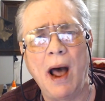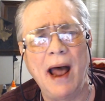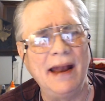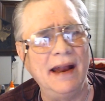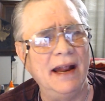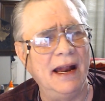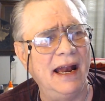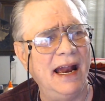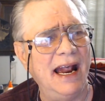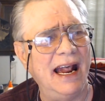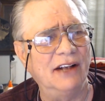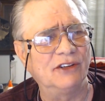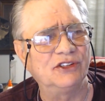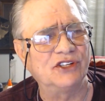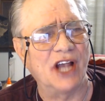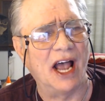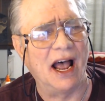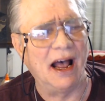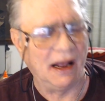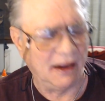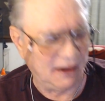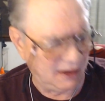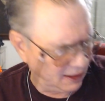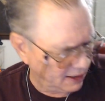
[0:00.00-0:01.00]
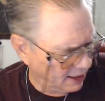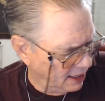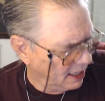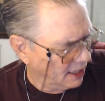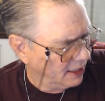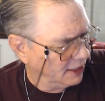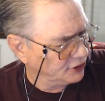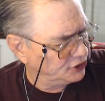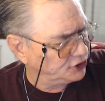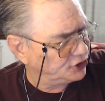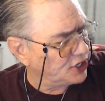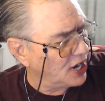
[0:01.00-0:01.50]
It is a
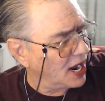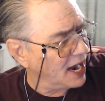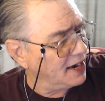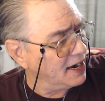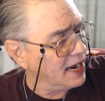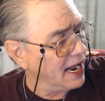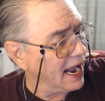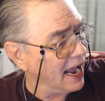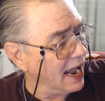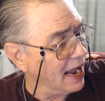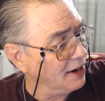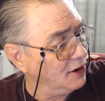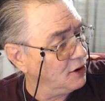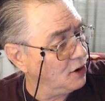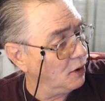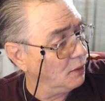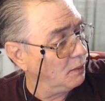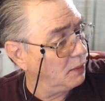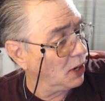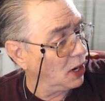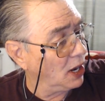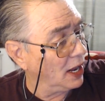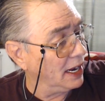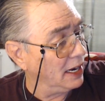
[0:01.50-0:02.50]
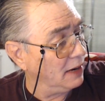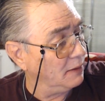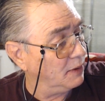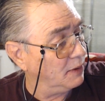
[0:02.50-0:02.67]
Sunday, I do believe.